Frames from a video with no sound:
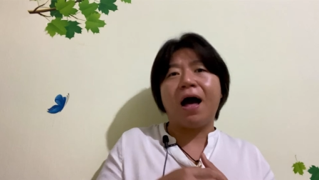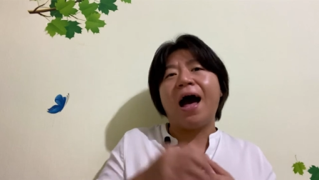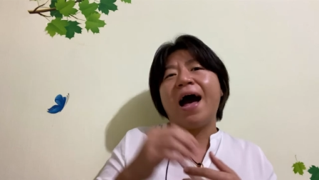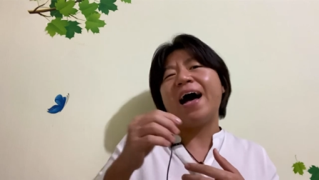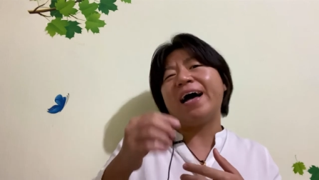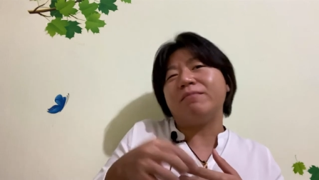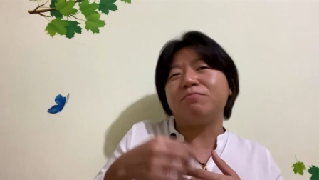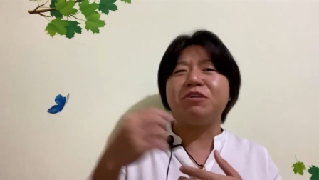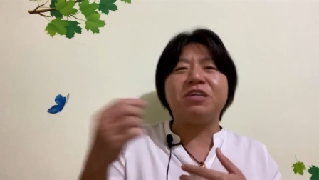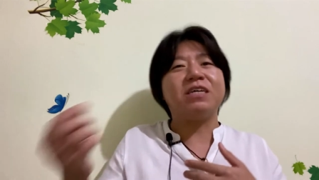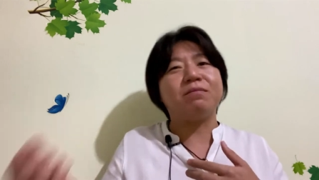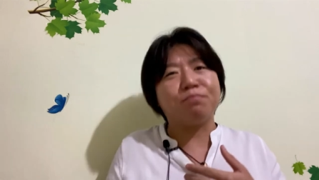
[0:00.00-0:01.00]
heart
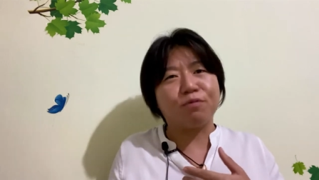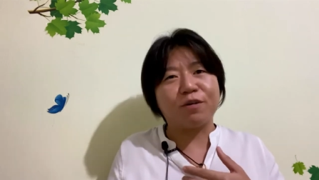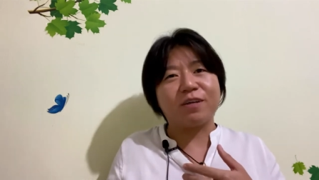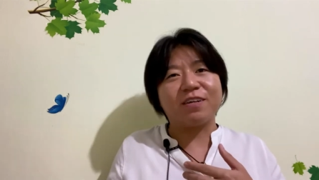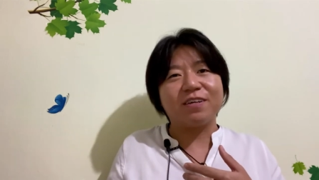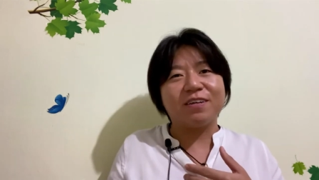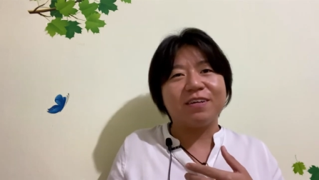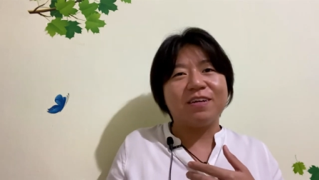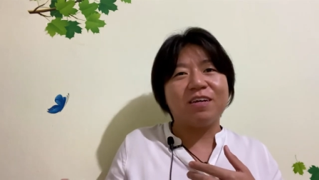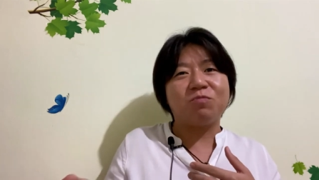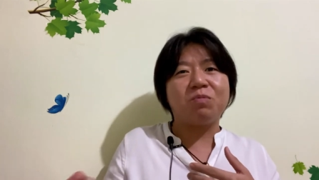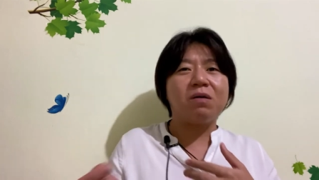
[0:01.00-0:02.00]
meridian point.
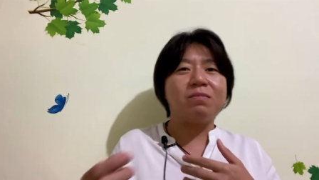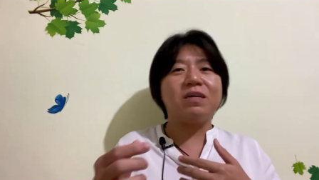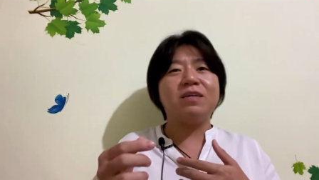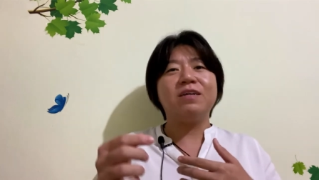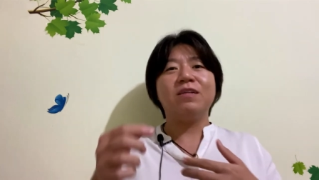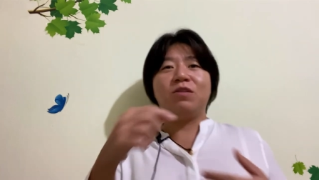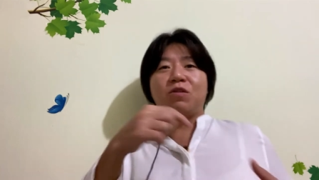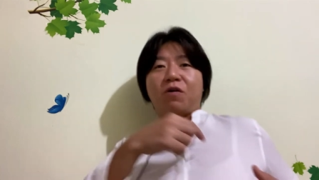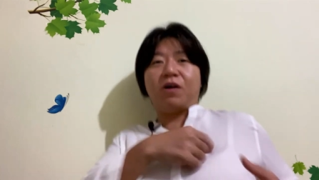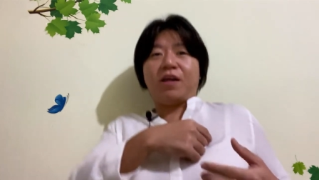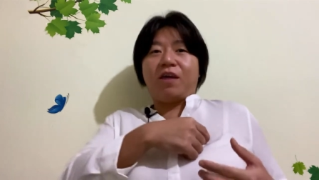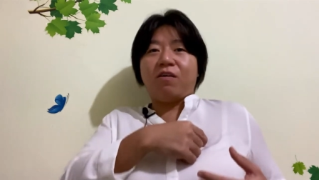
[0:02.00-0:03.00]
It's probably
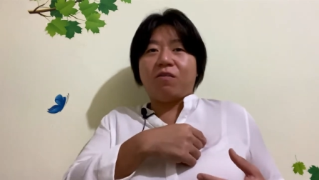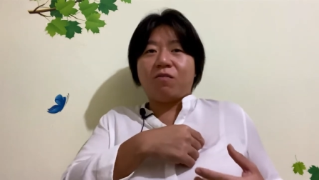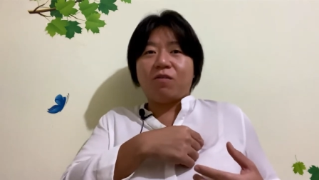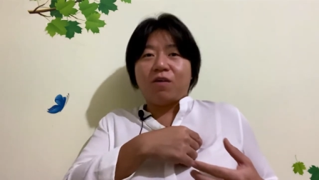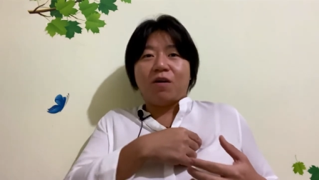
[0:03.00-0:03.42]
not here,